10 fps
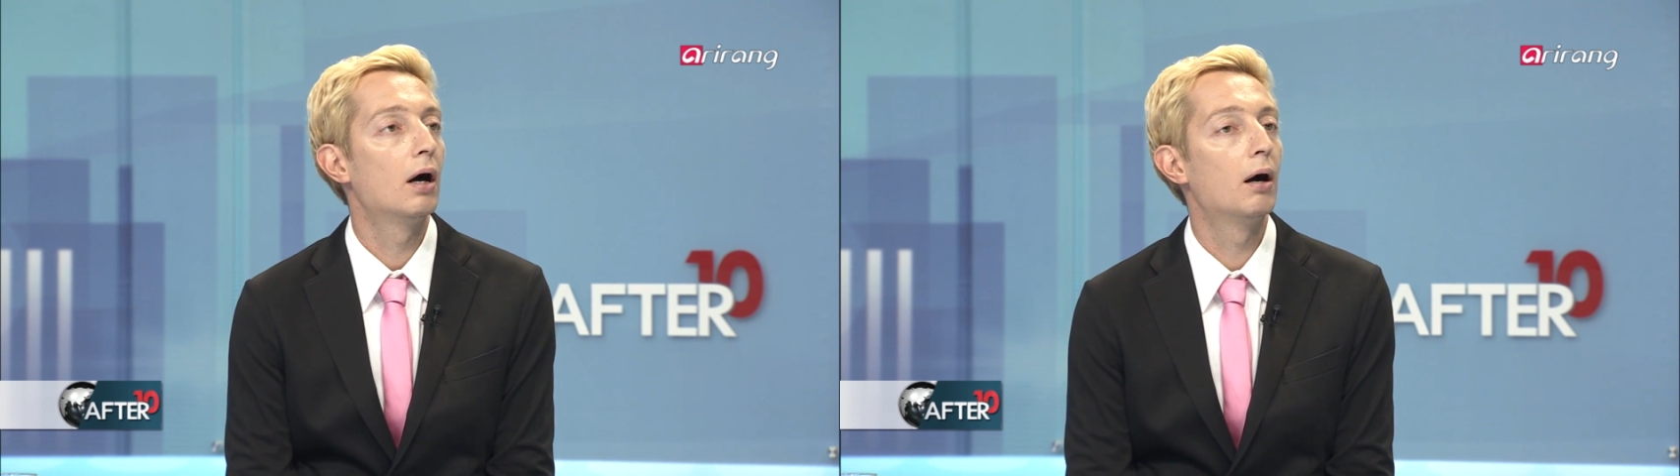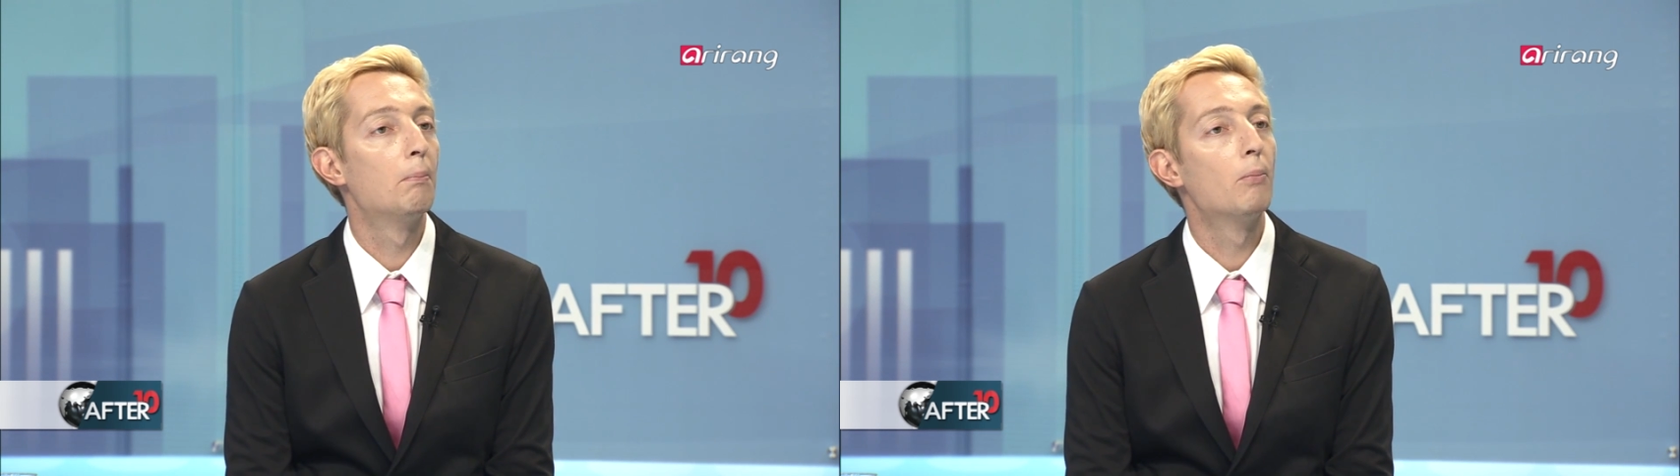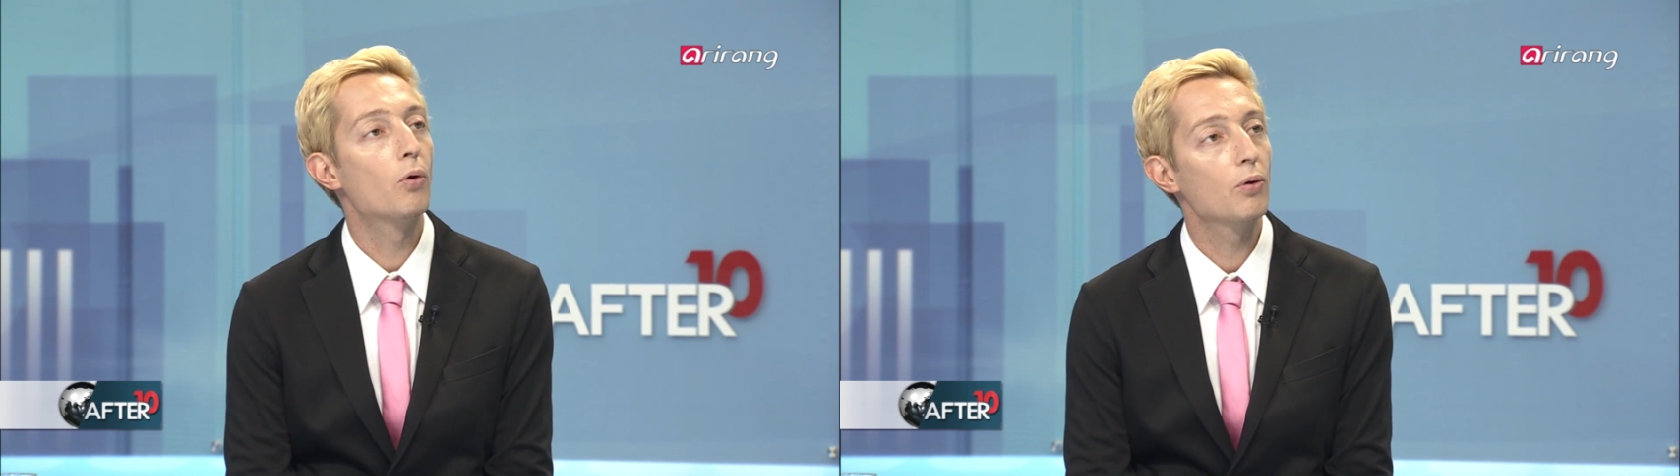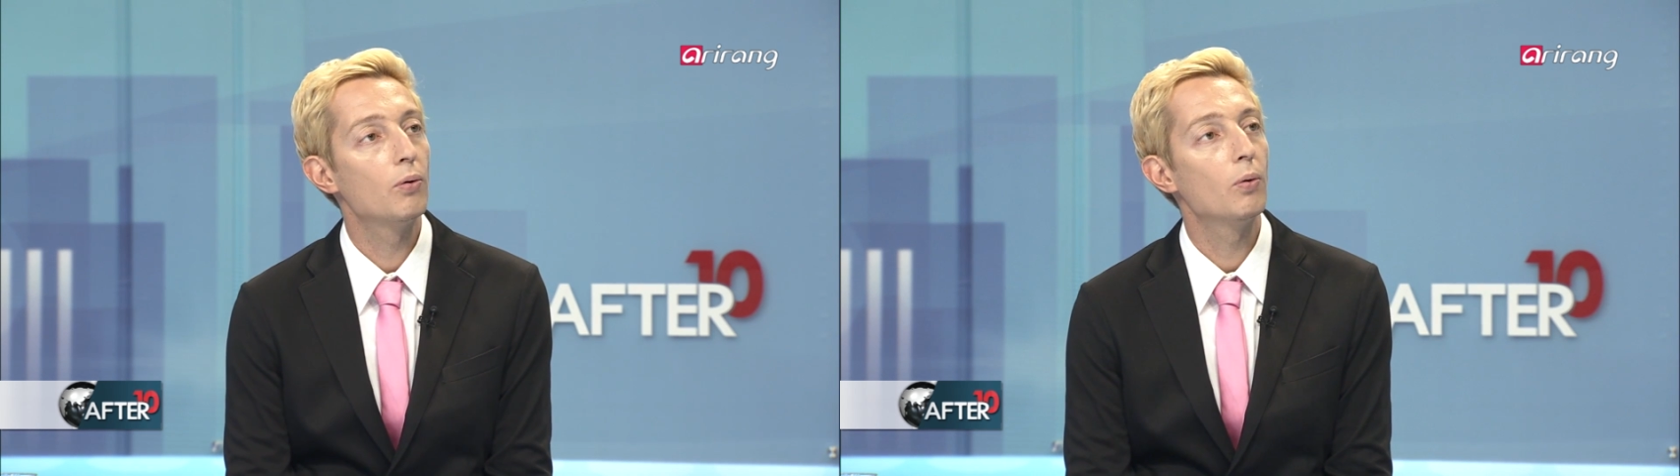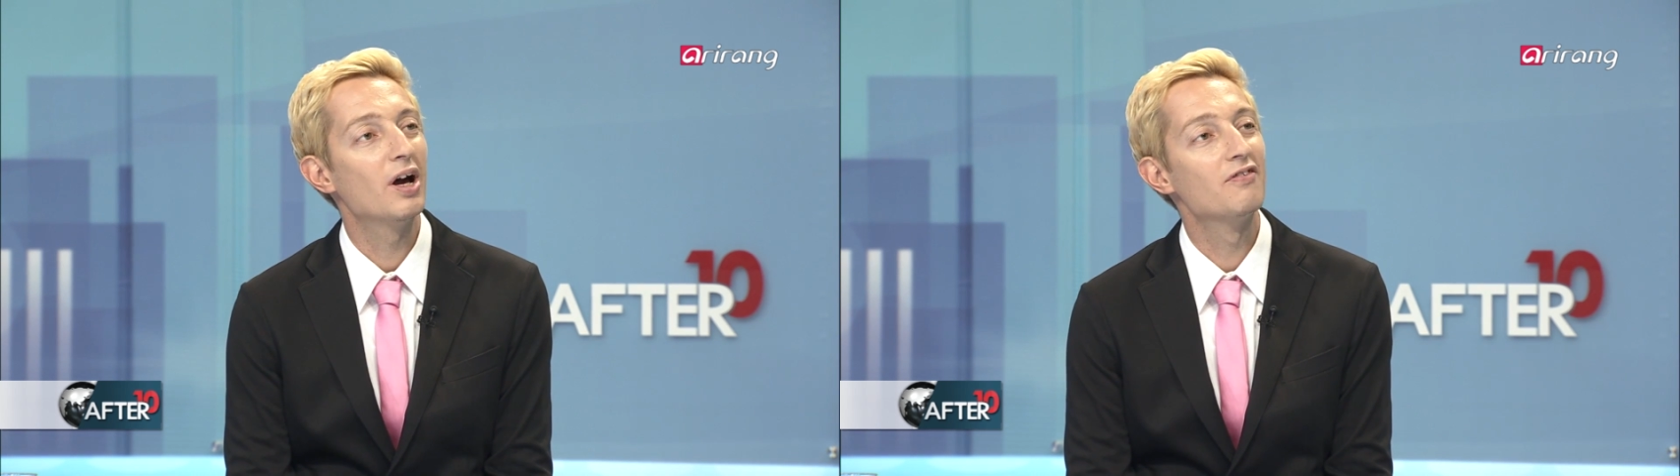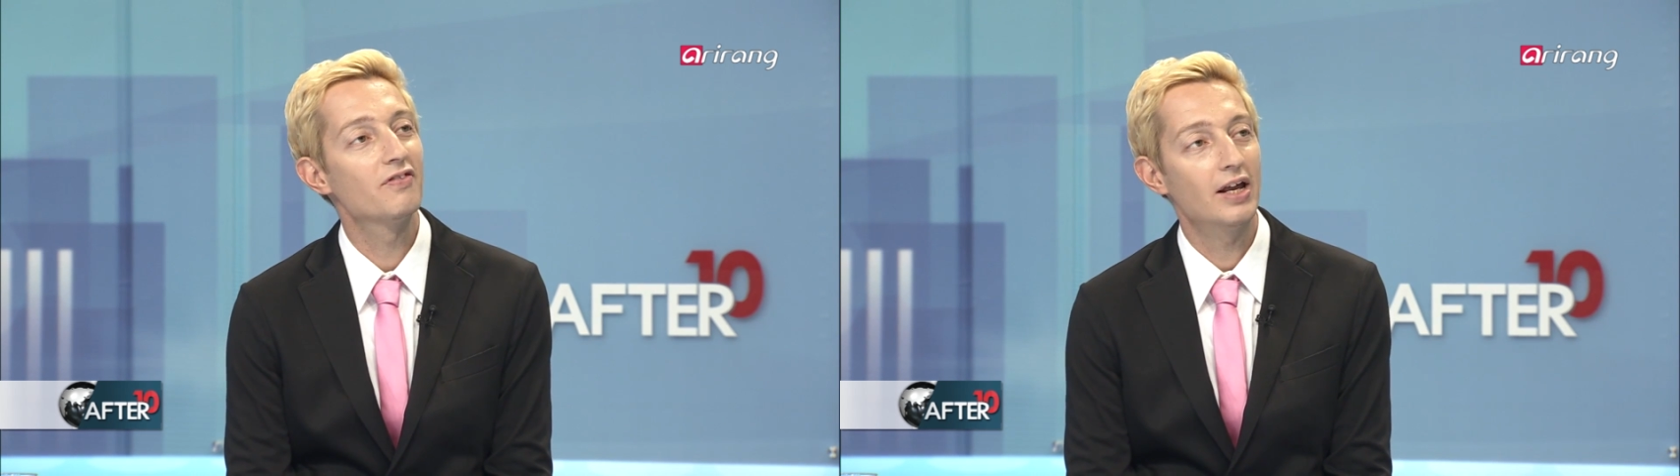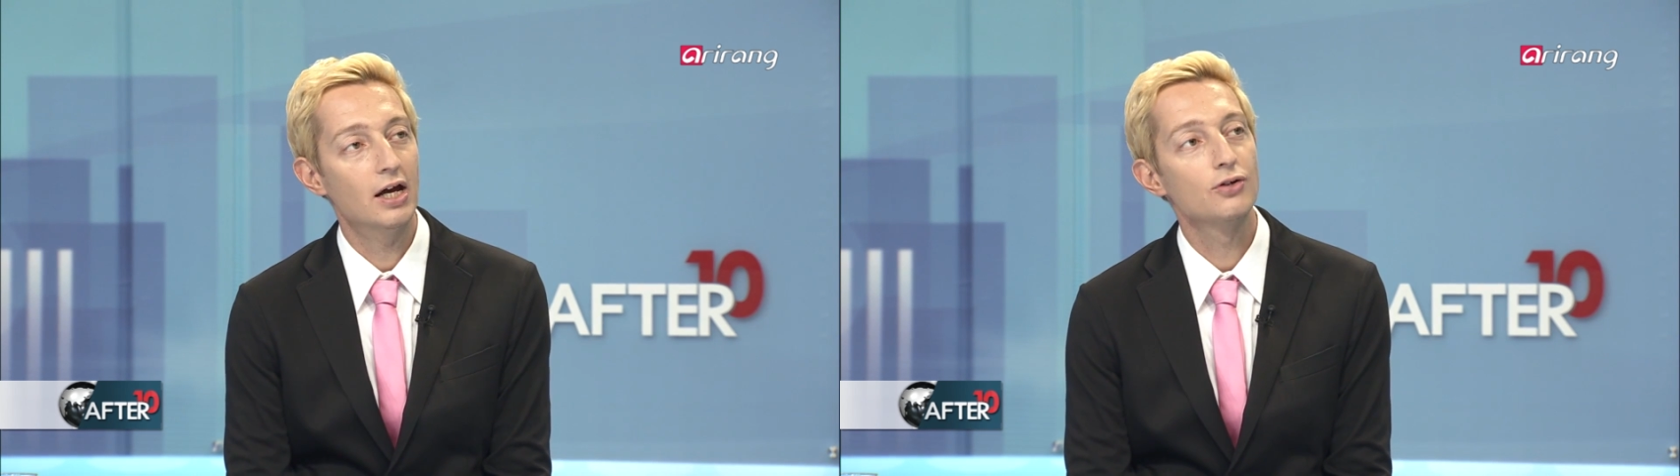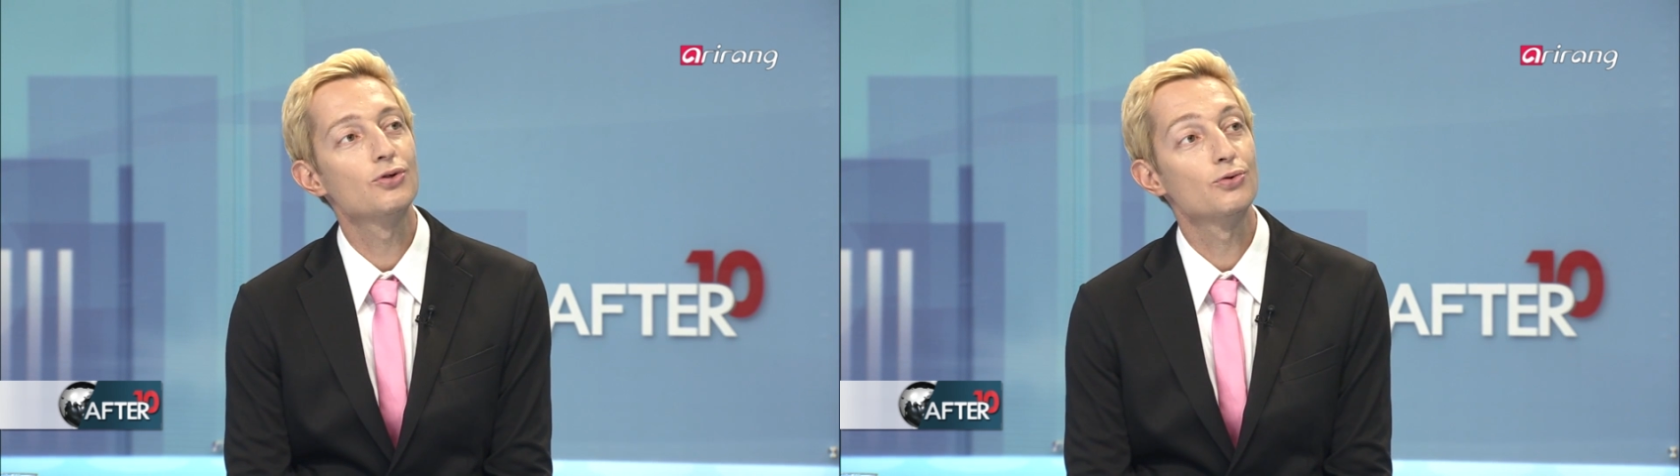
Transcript: moral and financial